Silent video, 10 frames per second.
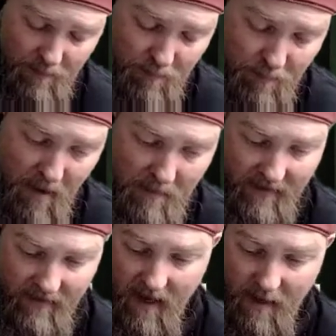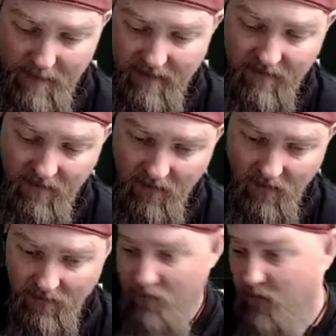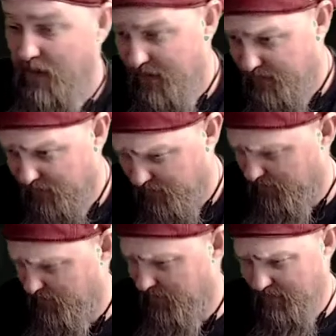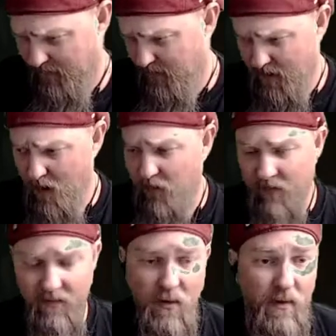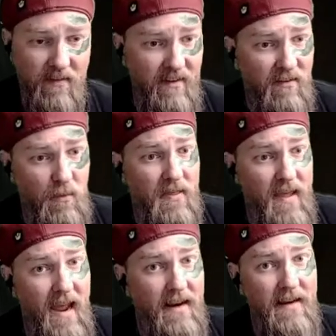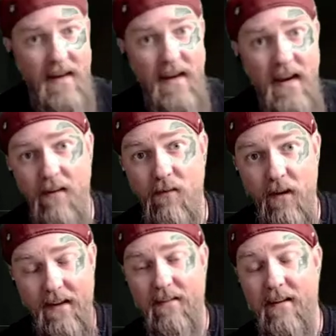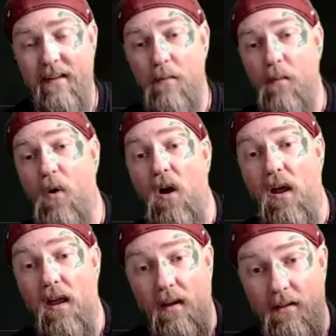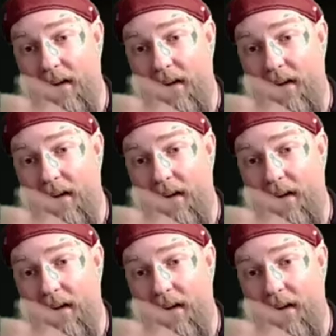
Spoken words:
public comments on the release notes to assist with editing and releasing them like